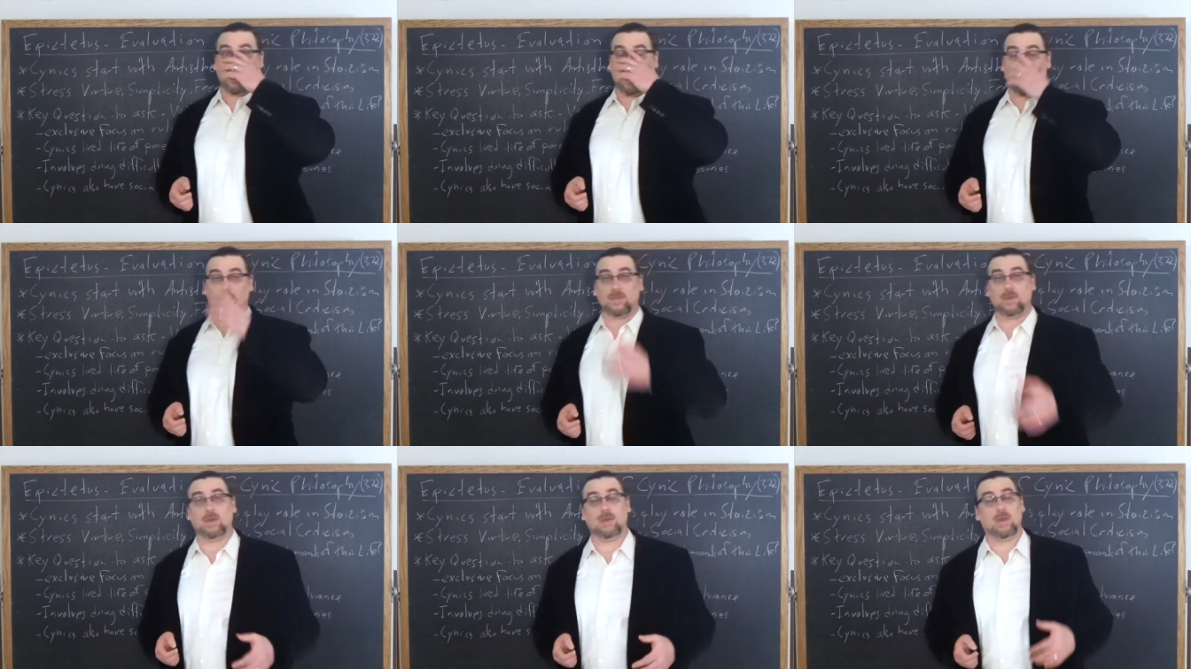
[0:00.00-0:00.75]
and
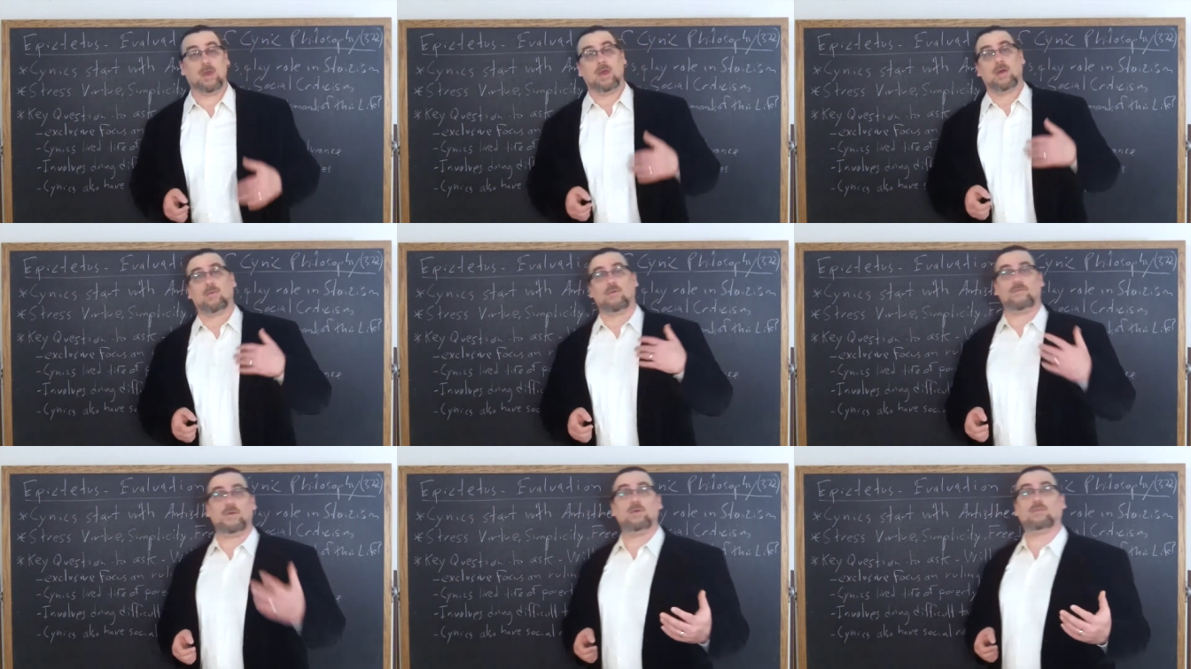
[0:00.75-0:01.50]
the
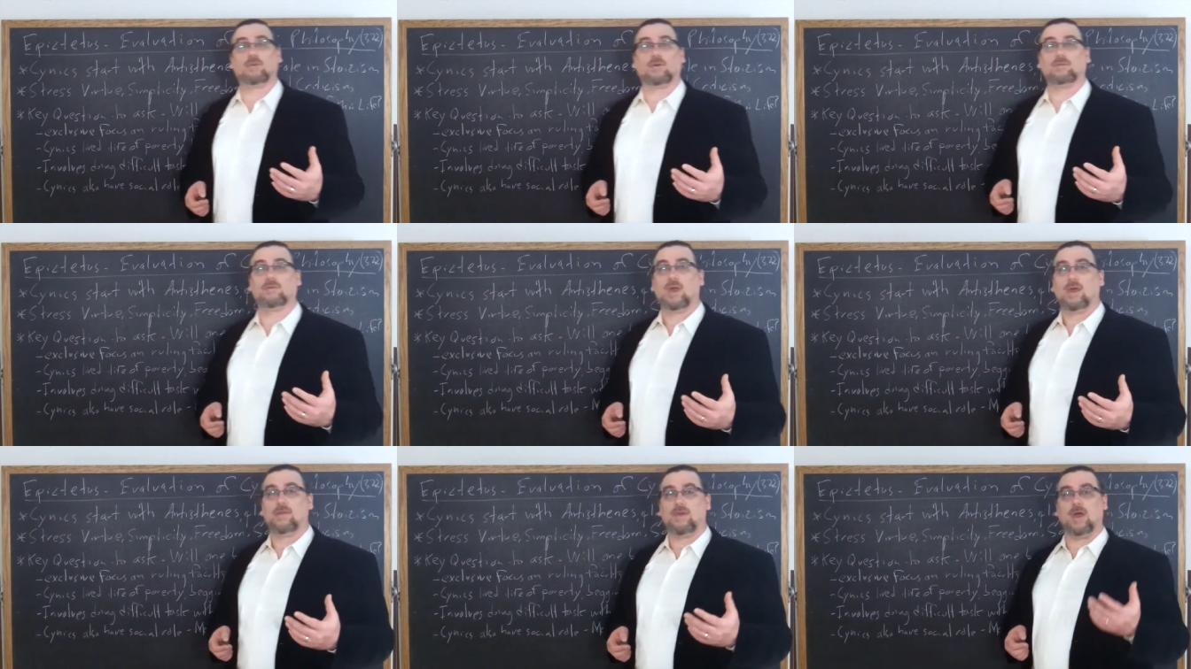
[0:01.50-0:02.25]
refusals
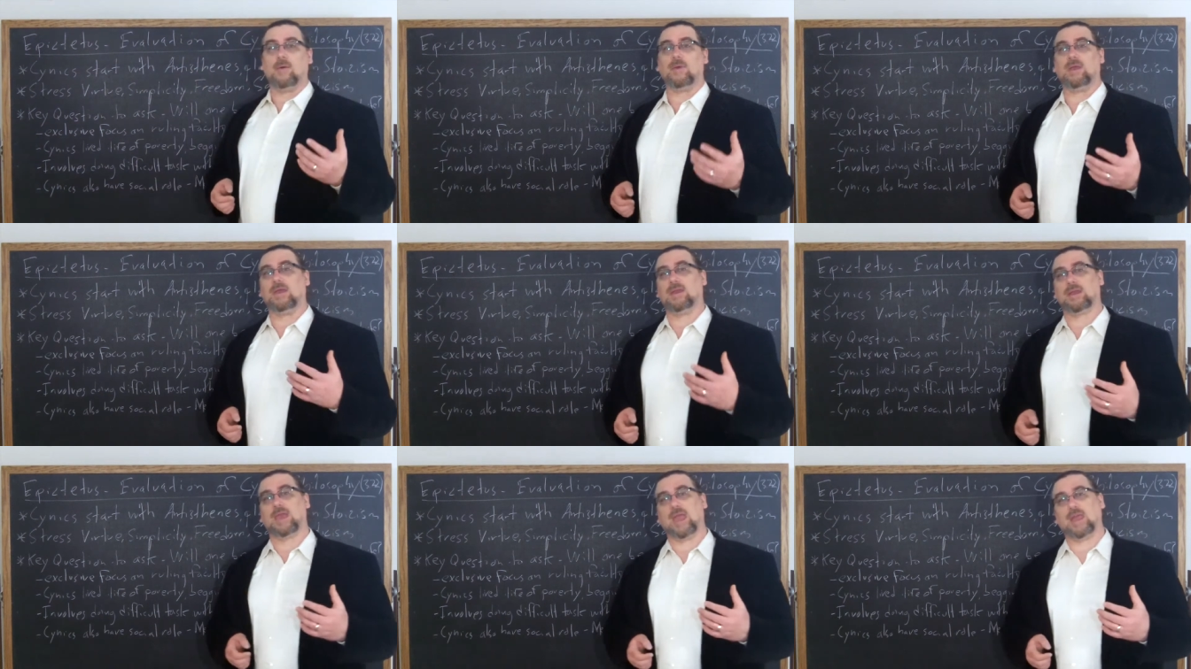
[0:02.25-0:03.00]
that we
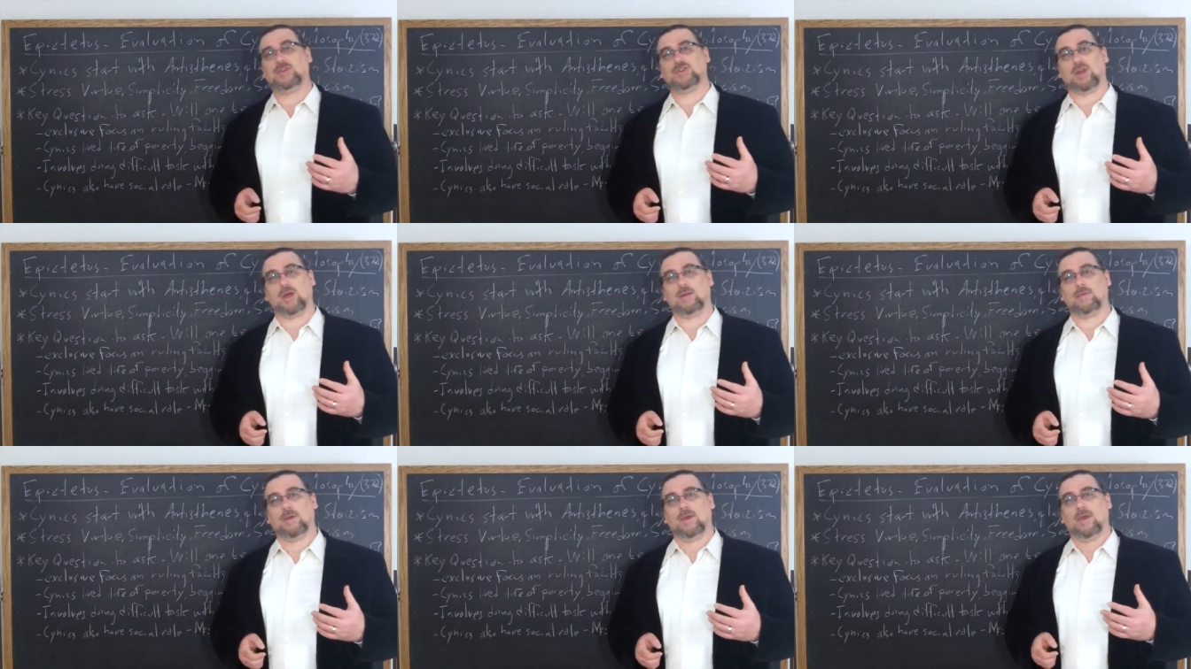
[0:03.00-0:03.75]
engage in,